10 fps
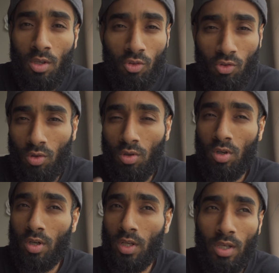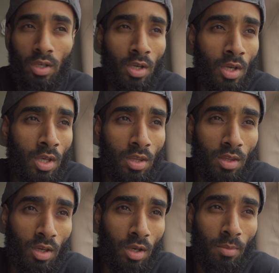story,
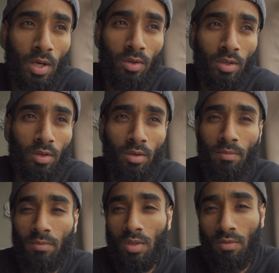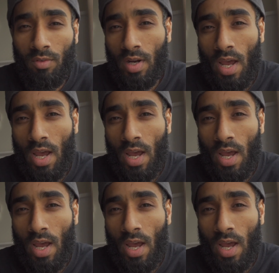thinking about, you know, different